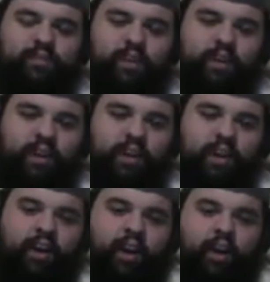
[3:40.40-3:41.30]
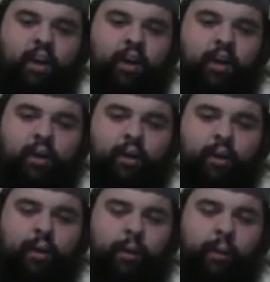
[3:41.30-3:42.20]

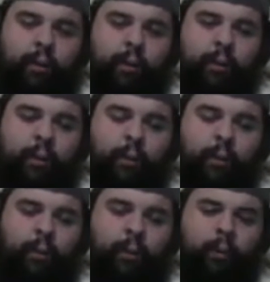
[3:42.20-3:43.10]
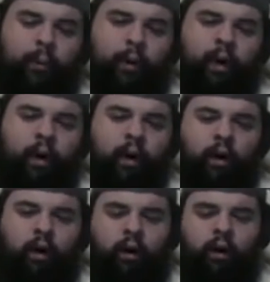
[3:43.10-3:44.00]

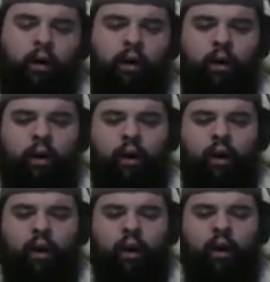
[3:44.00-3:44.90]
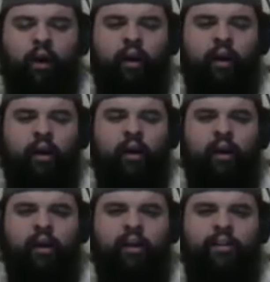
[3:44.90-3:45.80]

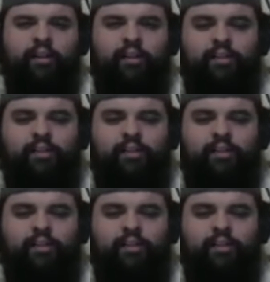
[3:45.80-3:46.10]
No words are spoken by the person on screen.